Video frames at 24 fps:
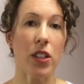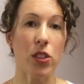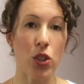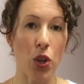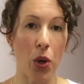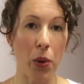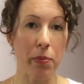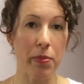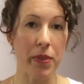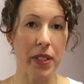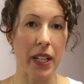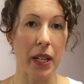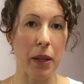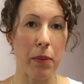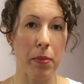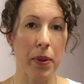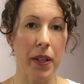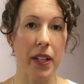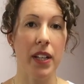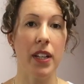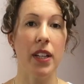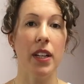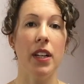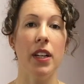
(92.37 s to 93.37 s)
Top tip.
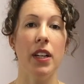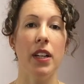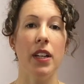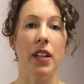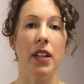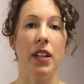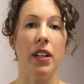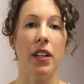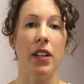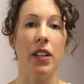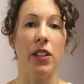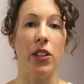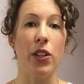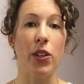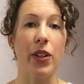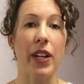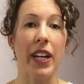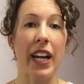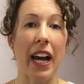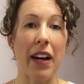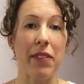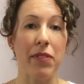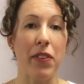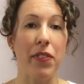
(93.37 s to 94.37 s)
You
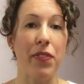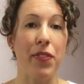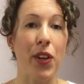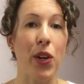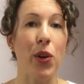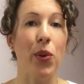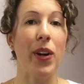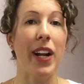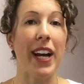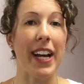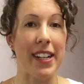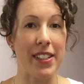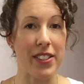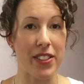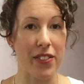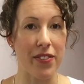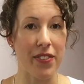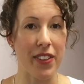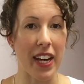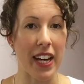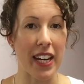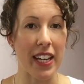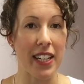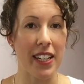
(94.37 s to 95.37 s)
can have a few layers of
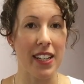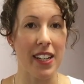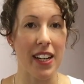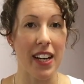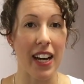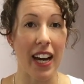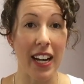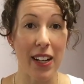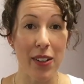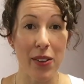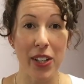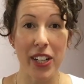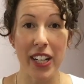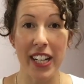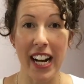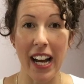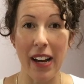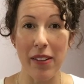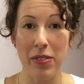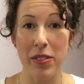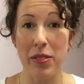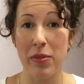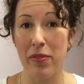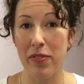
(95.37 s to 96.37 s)
cake, and you can
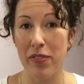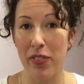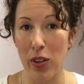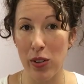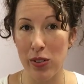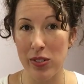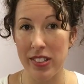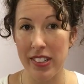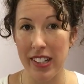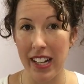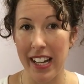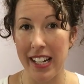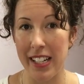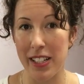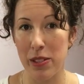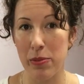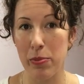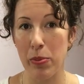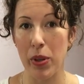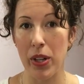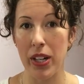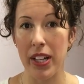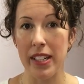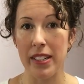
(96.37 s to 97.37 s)
have some false layers
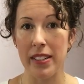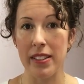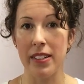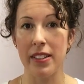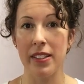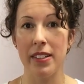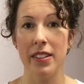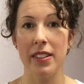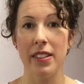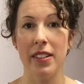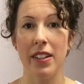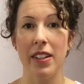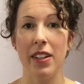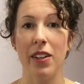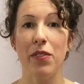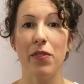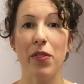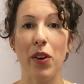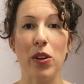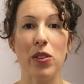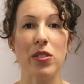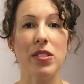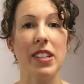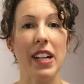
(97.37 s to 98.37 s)
put in.
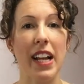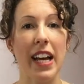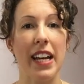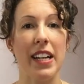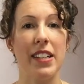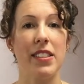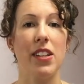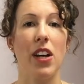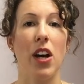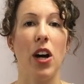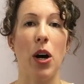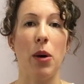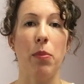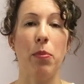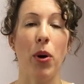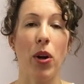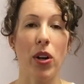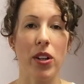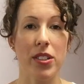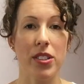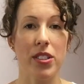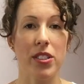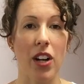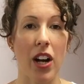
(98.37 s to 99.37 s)
False layers are
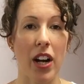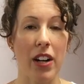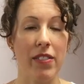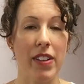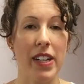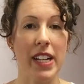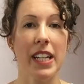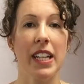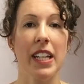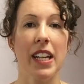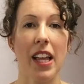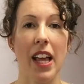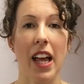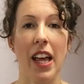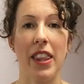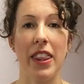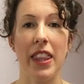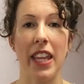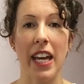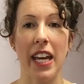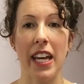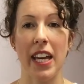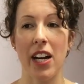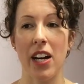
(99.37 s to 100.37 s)
polystyrene,
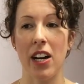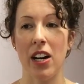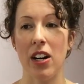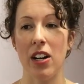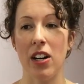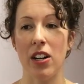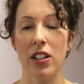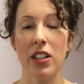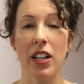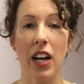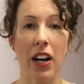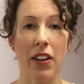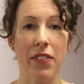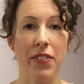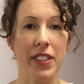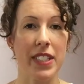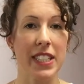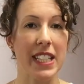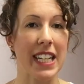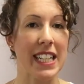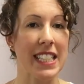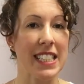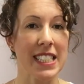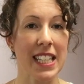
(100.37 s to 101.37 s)
and they are
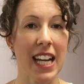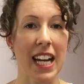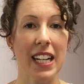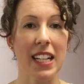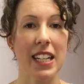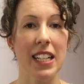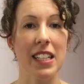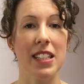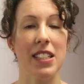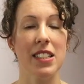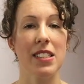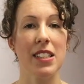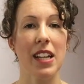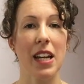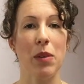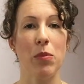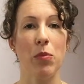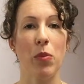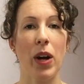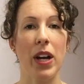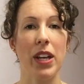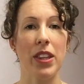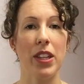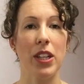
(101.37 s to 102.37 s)
covered exactly the
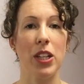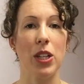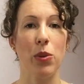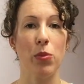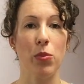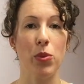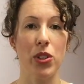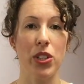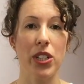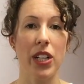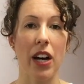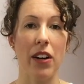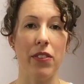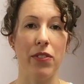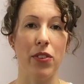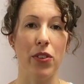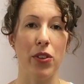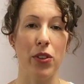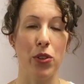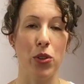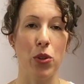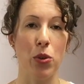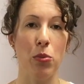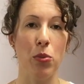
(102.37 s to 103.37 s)
same way that you would cover
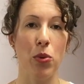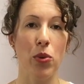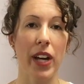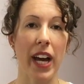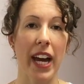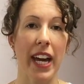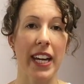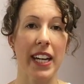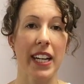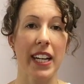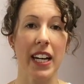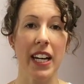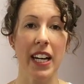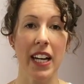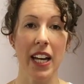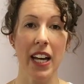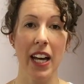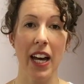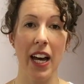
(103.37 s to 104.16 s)
a normal cake,